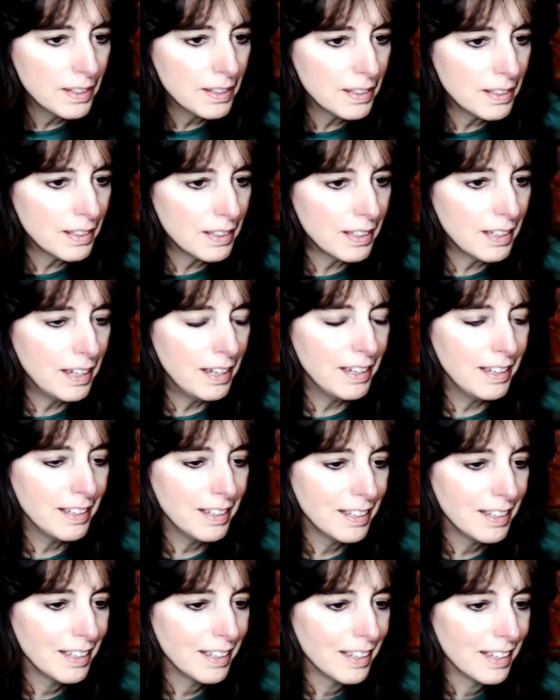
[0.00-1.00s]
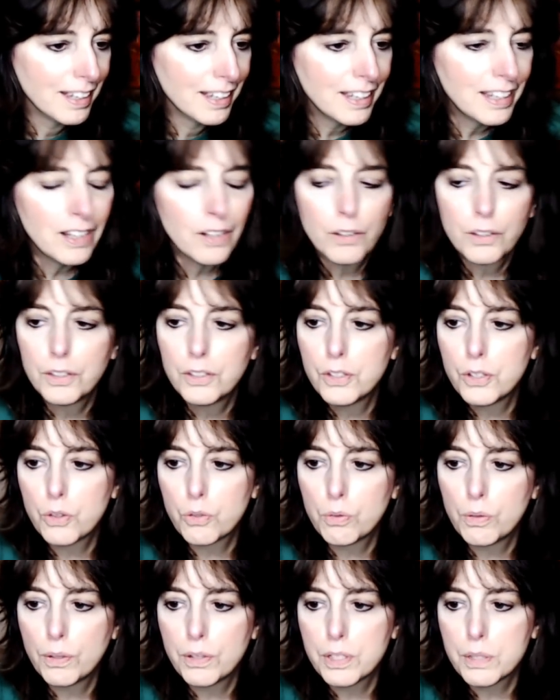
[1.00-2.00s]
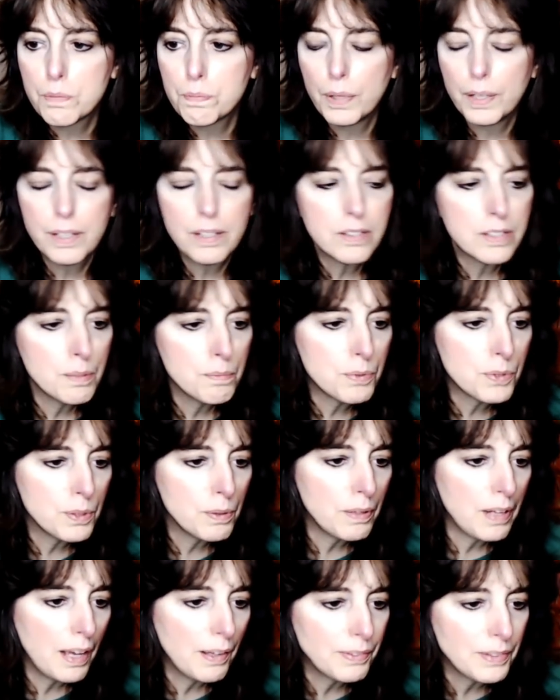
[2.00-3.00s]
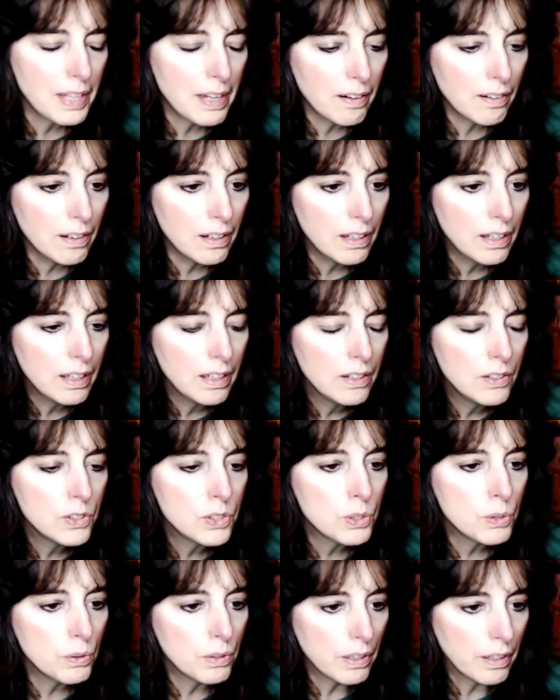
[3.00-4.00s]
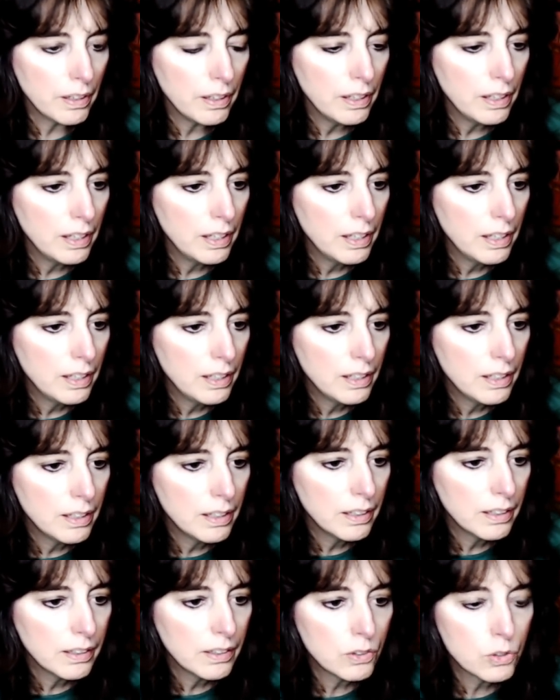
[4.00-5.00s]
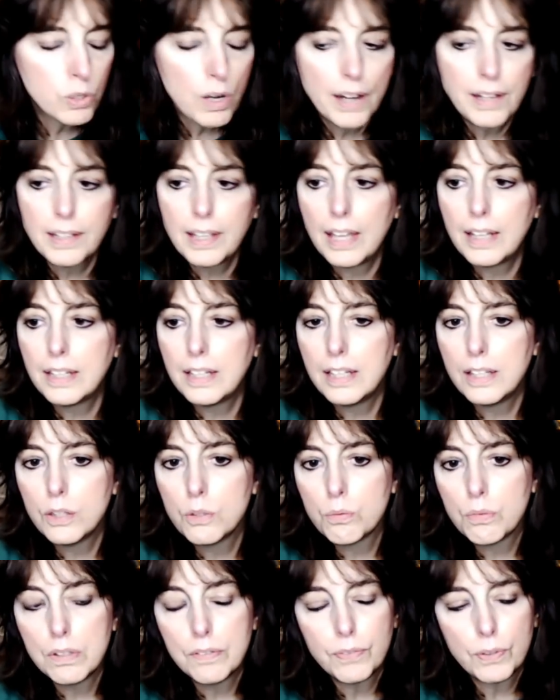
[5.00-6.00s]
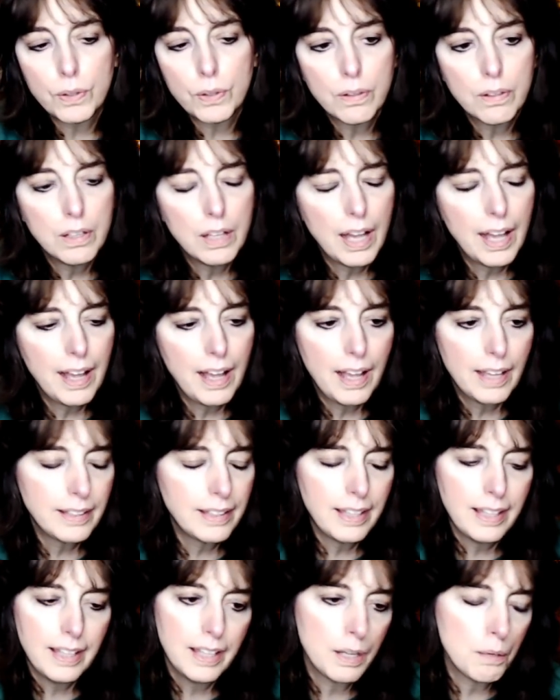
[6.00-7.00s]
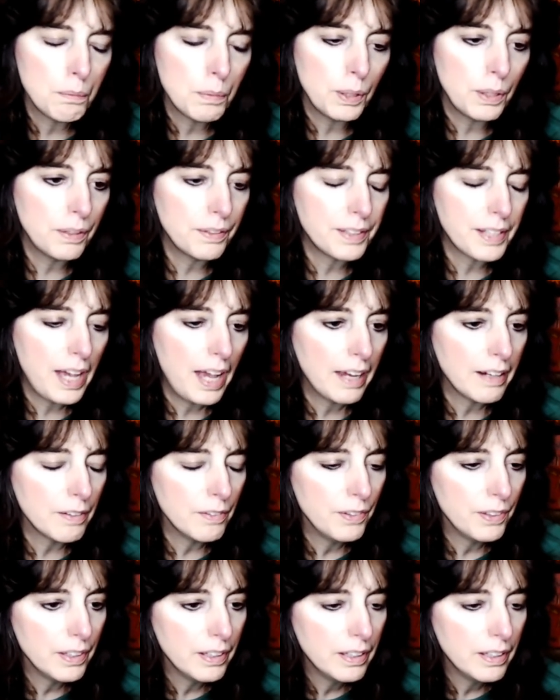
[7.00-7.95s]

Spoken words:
Yeah. Here, could you throw this bloody jumpsuit out there? Sure. Try to get it in the river. I can't. I'm a little tired.